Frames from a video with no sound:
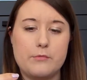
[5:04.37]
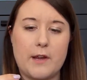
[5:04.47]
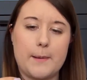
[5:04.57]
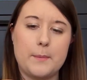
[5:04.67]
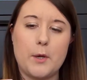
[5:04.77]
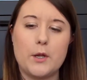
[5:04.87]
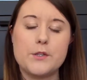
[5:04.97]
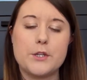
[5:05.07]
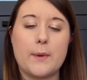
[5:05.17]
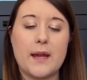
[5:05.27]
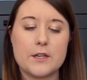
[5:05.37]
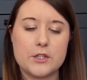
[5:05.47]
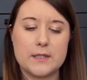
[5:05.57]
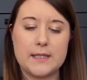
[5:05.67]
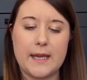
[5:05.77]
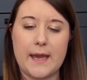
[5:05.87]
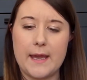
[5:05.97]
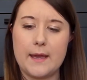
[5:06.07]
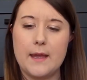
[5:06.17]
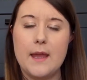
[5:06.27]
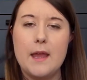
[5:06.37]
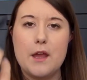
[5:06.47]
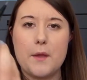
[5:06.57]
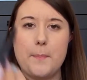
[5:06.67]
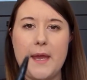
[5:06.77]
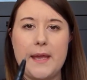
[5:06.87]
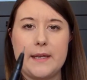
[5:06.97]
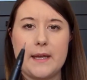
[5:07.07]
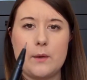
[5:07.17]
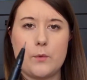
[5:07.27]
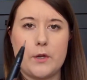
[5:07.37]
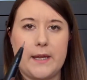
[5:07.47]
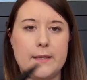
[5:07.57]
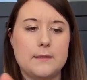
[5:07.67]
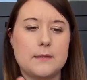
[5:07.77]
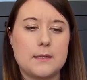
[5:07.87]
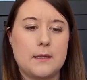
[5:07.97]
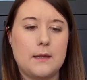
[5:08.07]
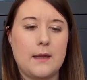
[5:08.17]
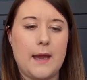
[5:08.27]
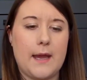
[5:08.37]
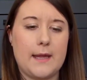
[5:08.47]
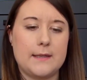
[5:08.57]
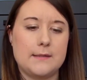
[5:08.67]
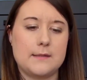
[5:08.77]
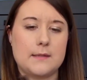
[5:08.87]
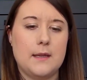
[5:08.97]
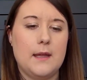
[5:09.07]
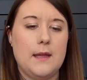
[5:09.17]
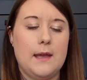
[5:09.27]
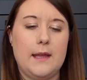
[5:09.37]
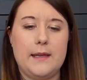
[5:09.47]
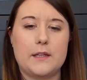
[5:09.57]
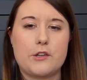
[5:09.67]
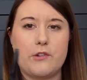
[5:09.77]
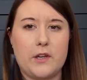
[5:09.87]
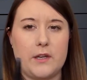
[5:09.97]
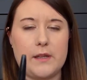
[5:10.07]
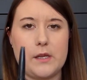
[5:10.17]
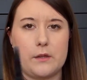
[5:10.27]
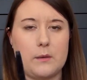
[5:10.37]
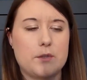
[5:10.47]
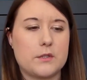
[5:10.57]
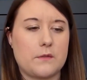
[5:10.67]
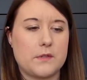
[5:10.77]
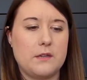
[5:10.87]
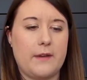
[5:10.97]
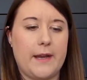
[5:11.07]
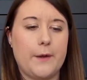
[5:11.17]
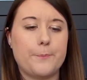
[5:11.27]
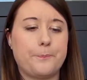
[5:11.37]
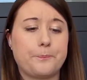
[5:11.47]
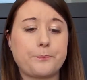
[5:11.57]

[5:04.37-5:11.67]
Brownie Point, you actually get the pen at one end and a little crayon at the other, which has obviously run out.